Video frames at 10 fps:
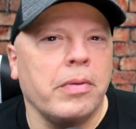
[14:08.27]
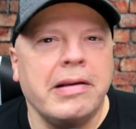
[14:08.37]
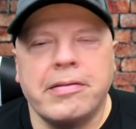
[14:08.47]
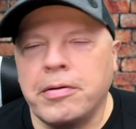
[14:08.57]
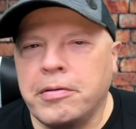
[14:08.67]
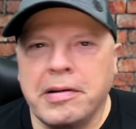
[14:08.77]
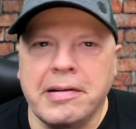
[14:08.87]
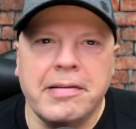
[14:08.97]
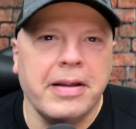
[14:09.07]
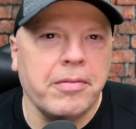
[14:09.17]

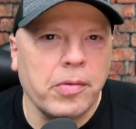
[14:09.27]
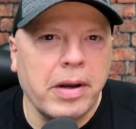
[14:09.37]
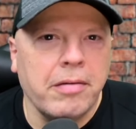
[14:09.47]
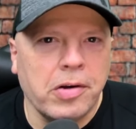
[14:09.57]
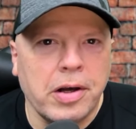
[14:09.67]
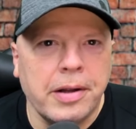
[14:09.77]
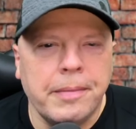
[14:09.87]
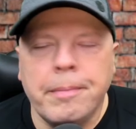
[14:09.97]
researching Stevie Ray Vaughan.